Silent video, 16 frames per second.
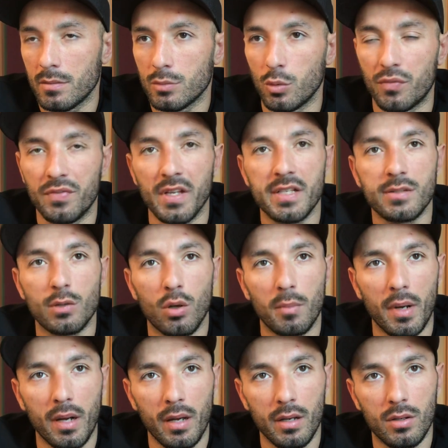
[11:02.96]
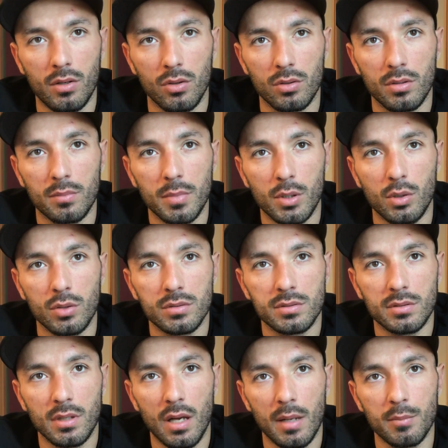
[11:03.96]
to fix all my record, because
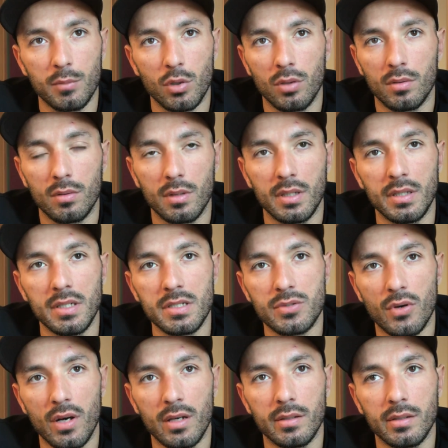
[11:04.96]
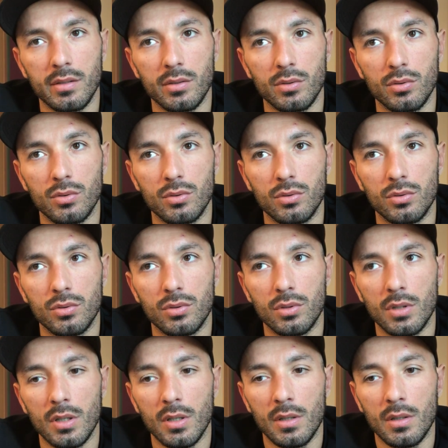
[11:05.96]
in Israel,
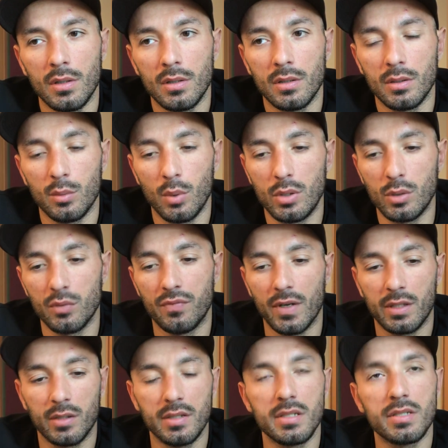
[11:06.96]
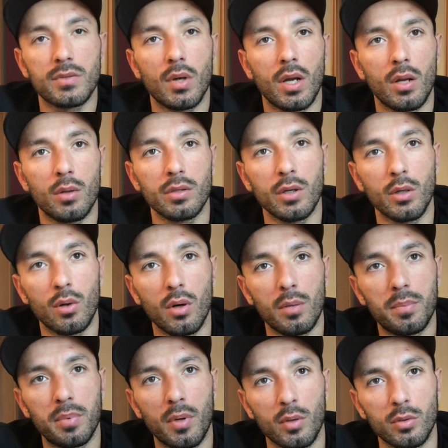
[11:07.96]
when you fight in Israel, in
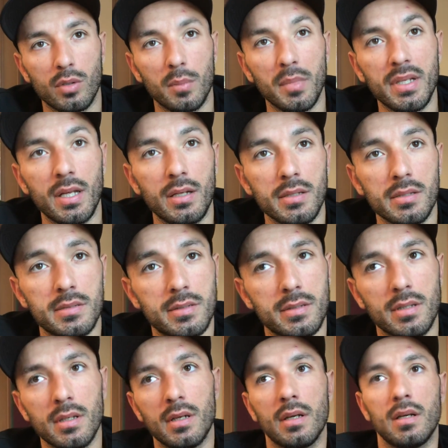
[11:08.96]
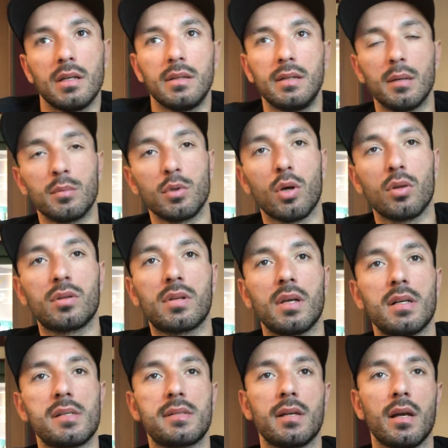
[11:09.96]
Europe, on the Middle East, they not
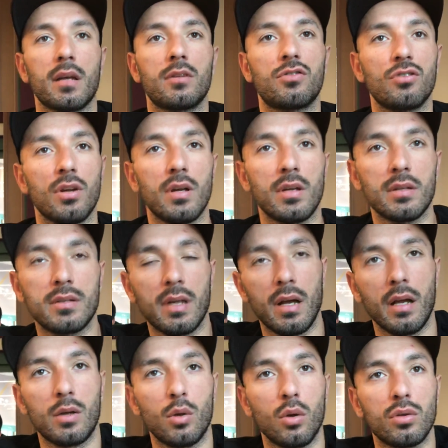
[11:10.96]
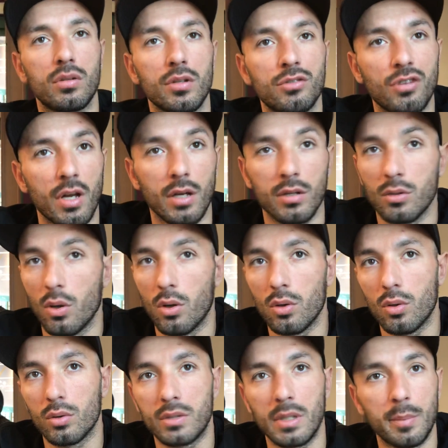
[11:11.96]
search the record, the share
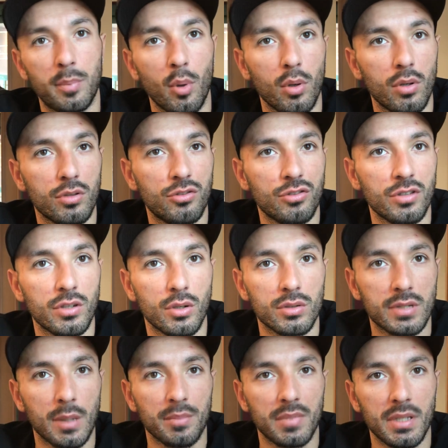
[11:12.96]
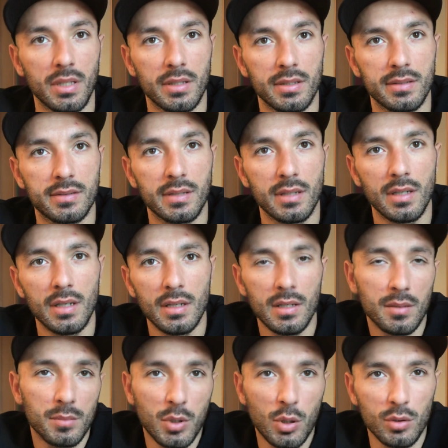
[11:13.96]
dog or topology or something like this,
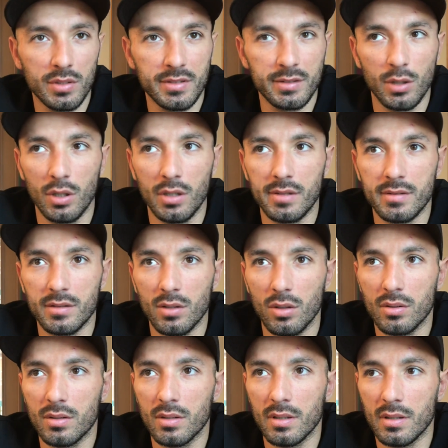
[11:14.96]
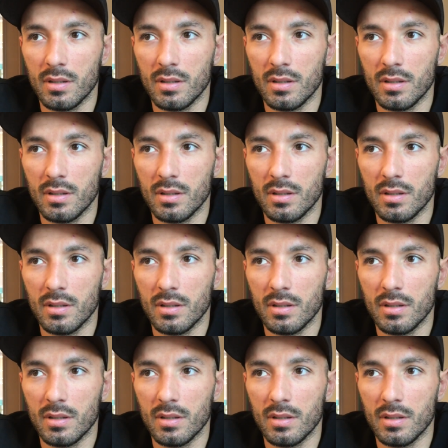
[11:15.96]
because it's not